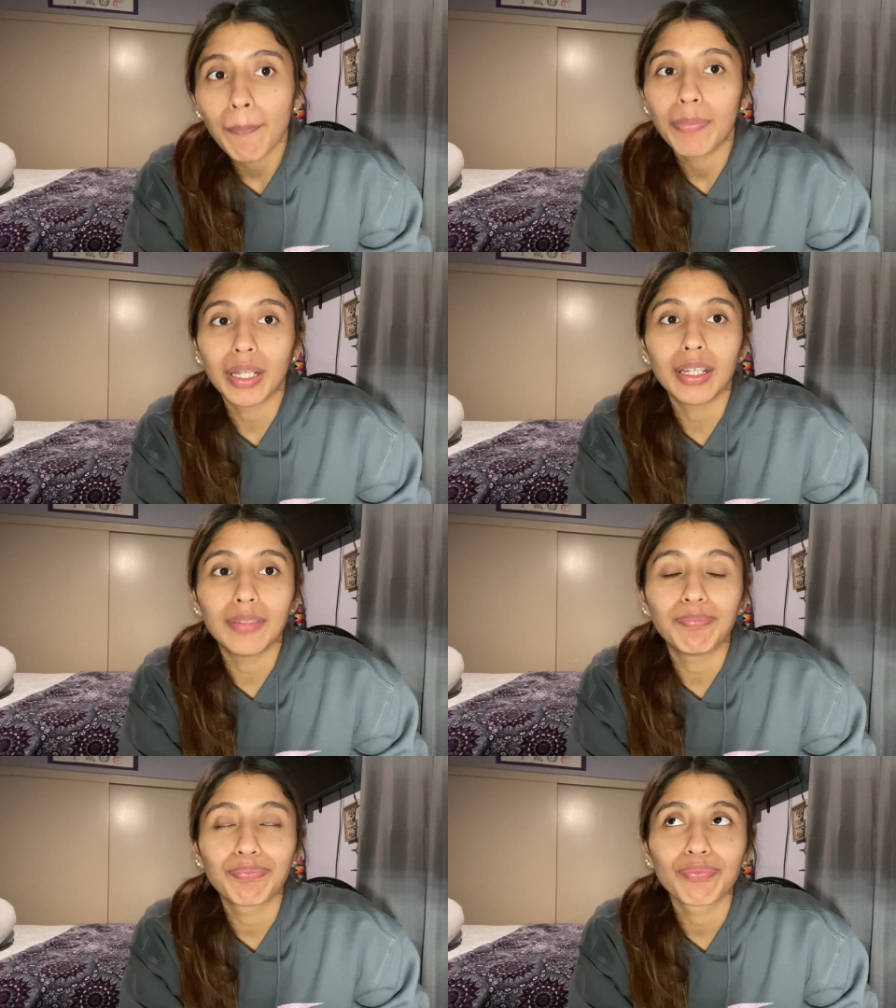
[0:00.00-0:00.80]
But
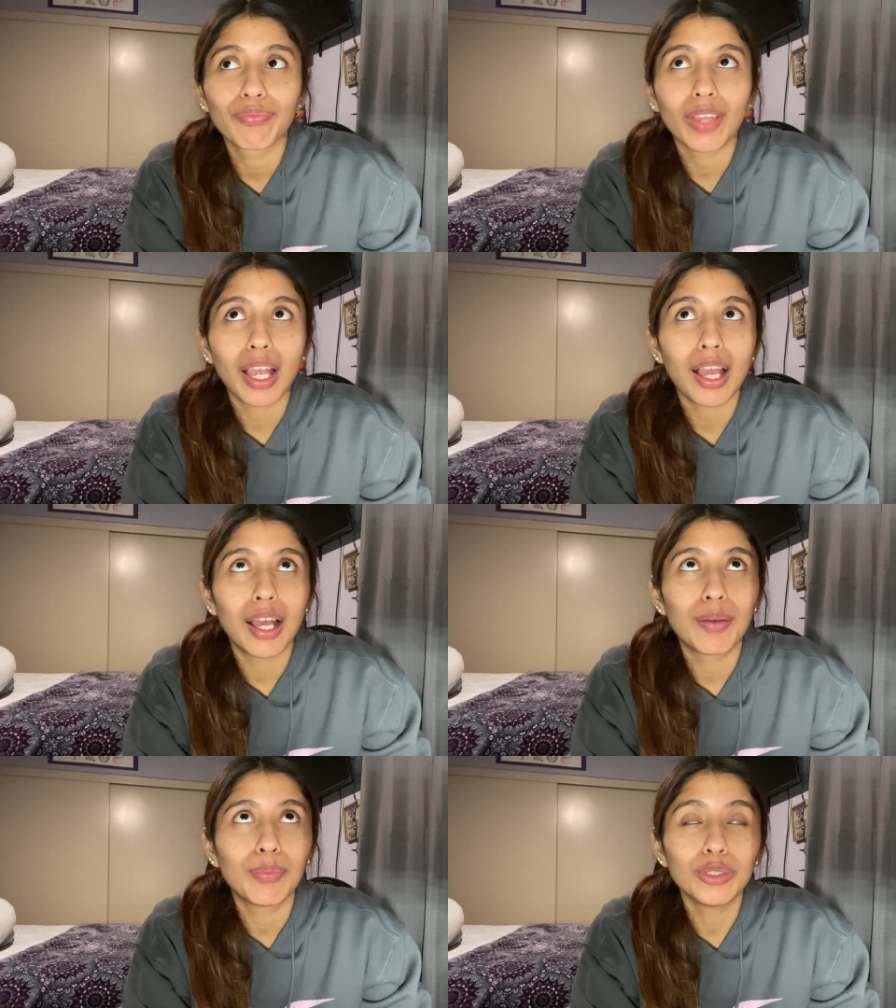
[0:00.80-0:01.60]

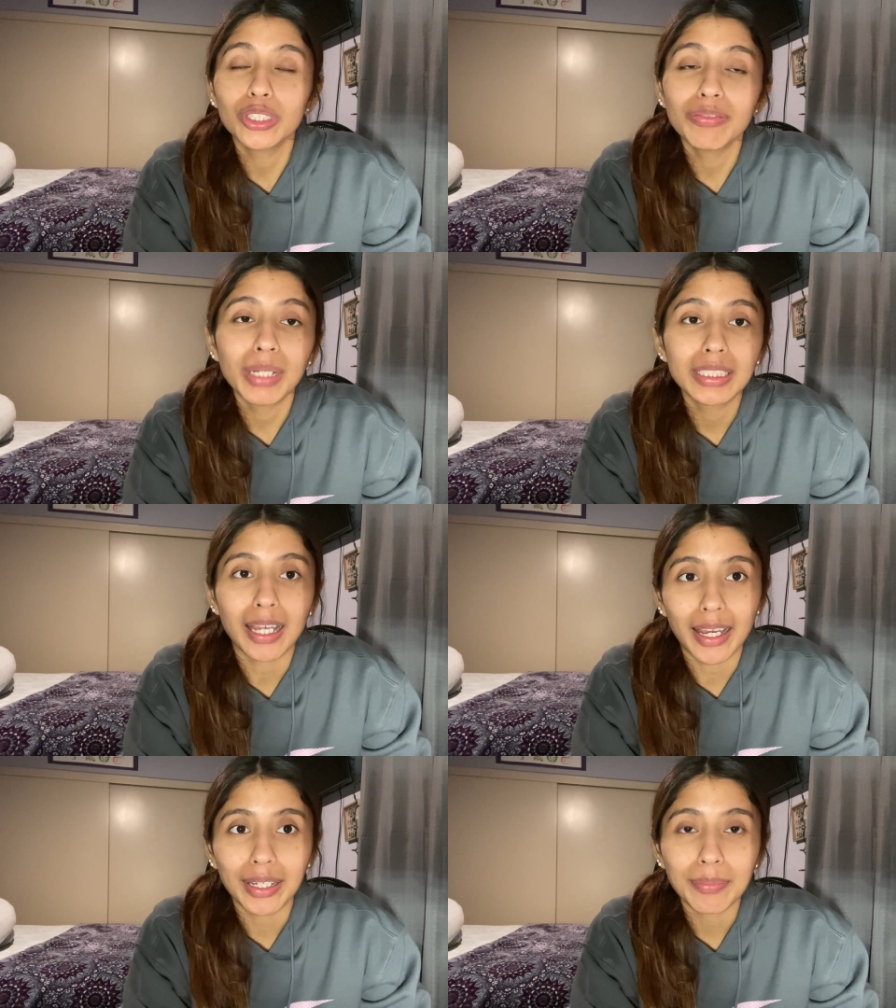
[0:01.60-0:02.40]
most of my
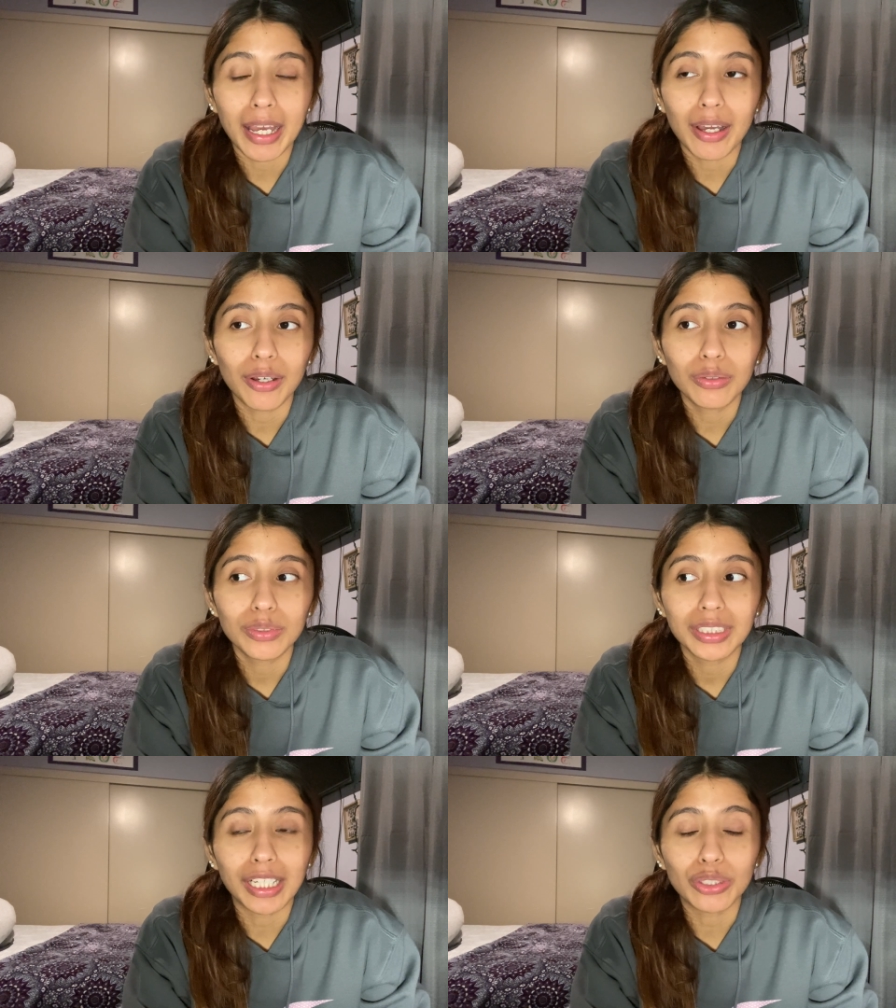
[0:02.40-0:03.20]
time out
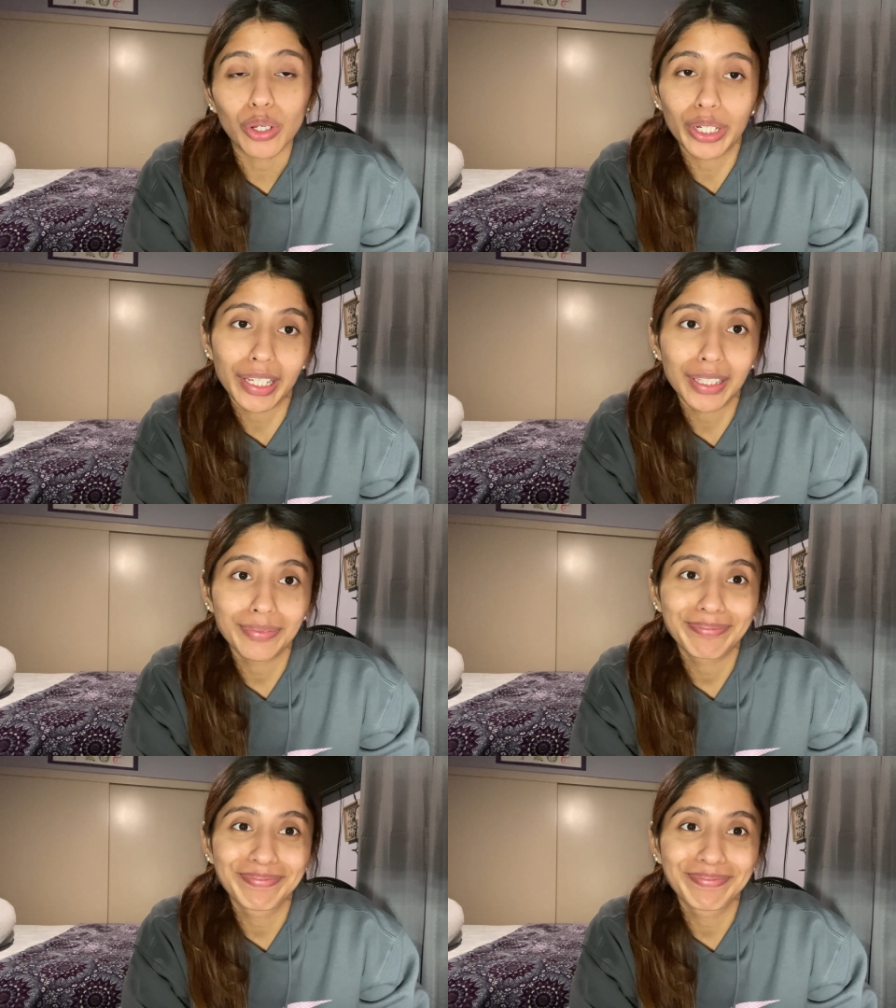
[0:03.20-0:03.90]
was at Target.